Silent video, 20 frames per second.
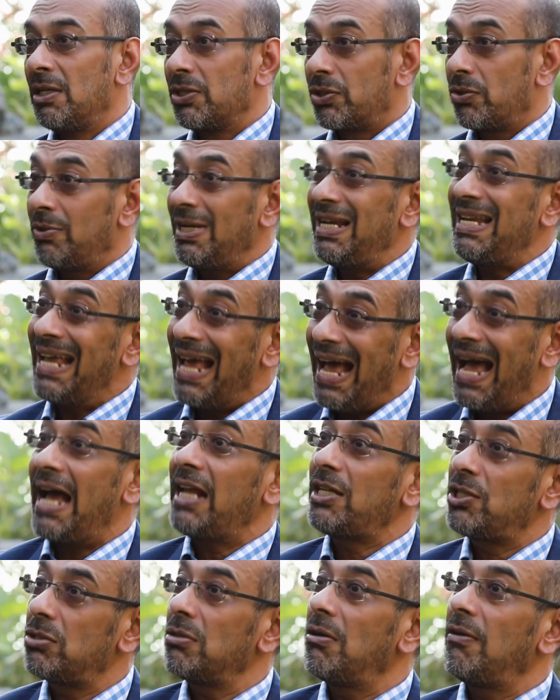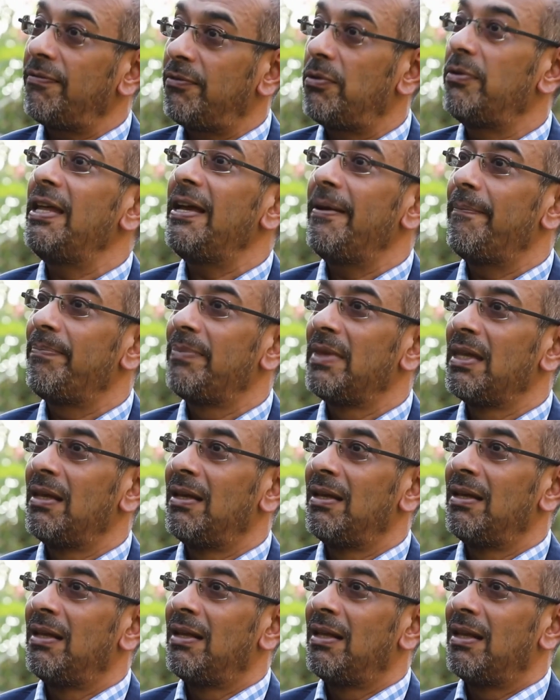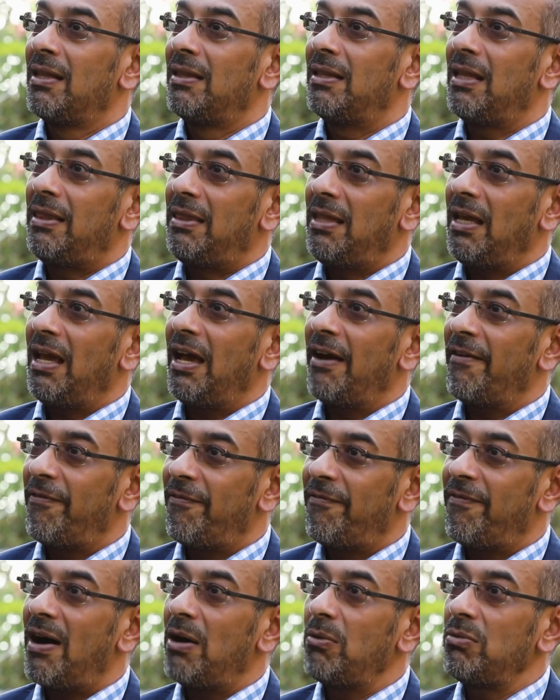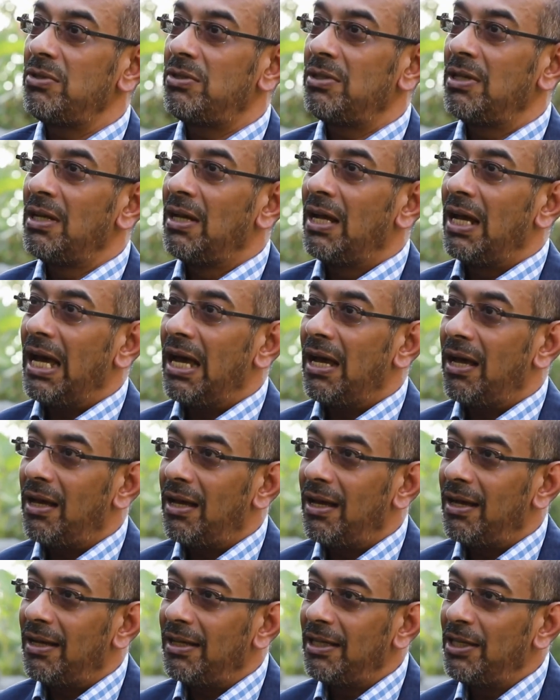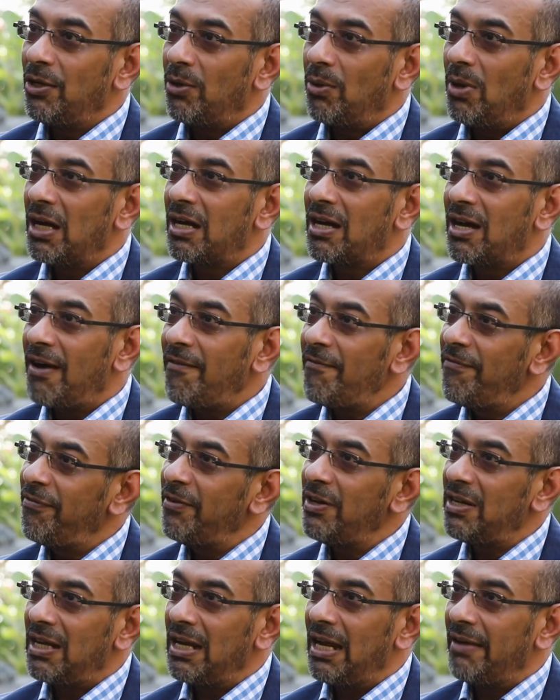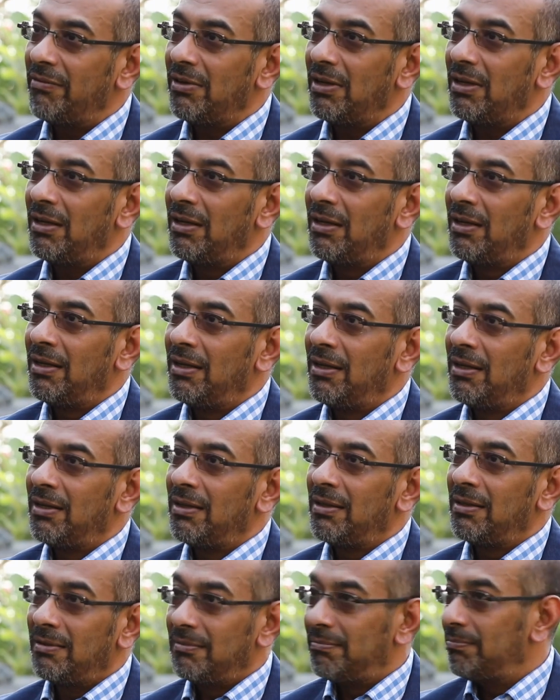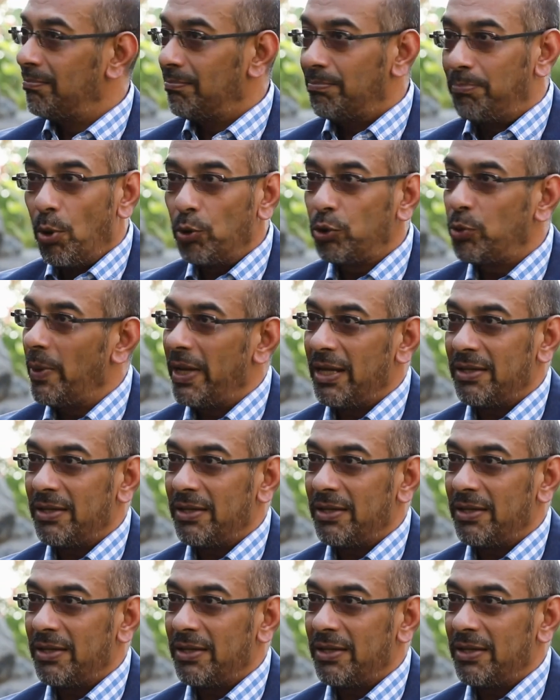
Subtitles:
So really hats off to them that they have found a comfort level both